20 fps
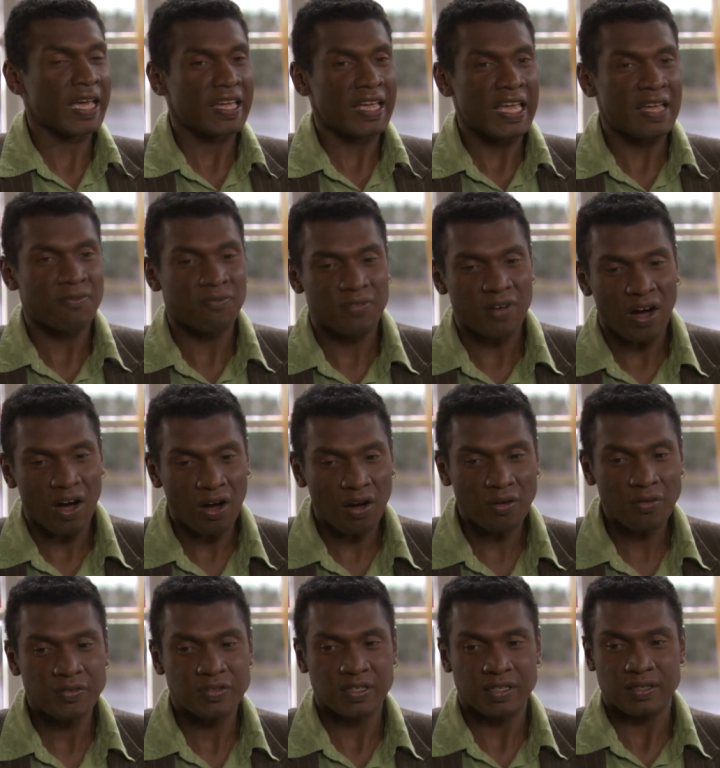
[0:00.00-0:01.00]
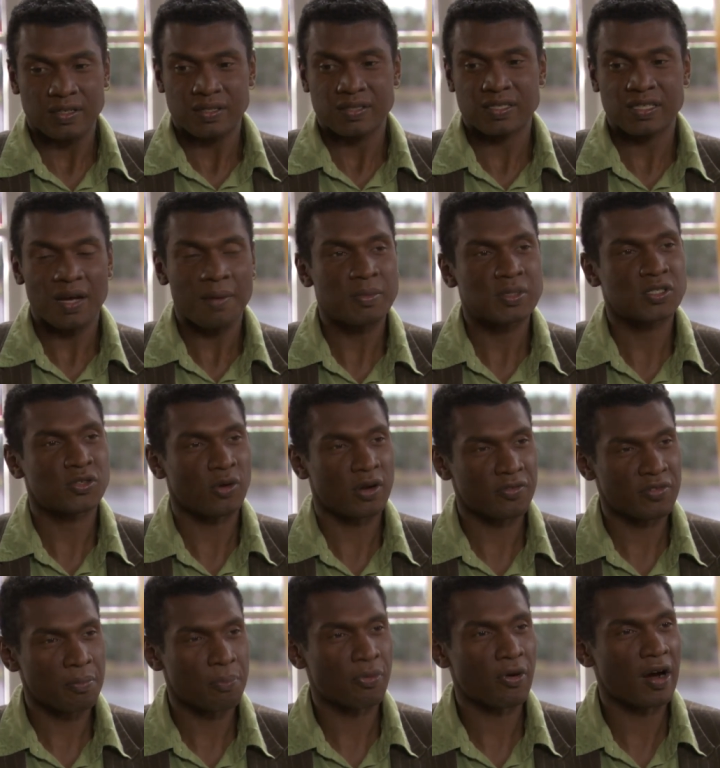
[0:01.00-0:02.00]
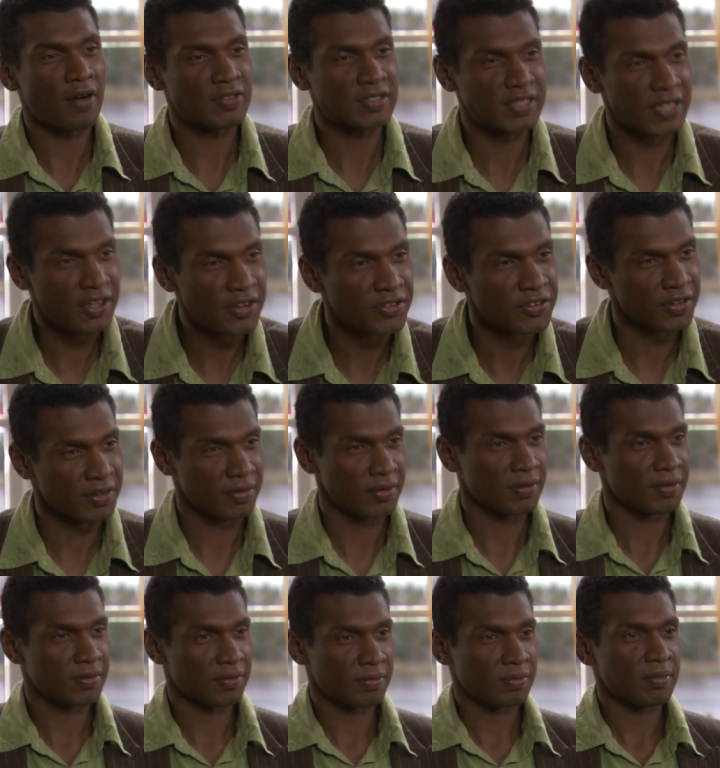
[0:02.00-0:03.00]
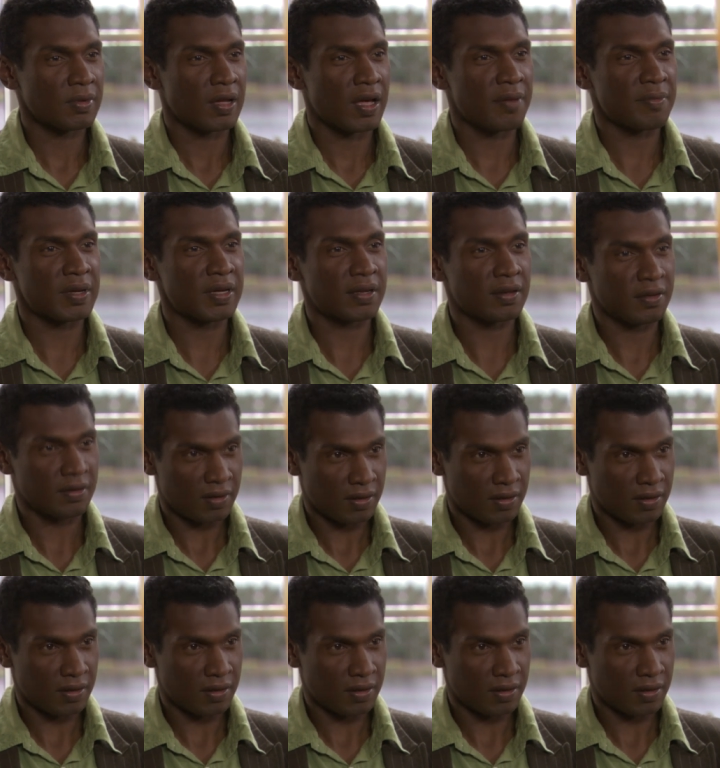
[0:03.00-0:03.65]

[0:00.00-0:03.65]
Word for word: involves some sort of improvisation. I mean,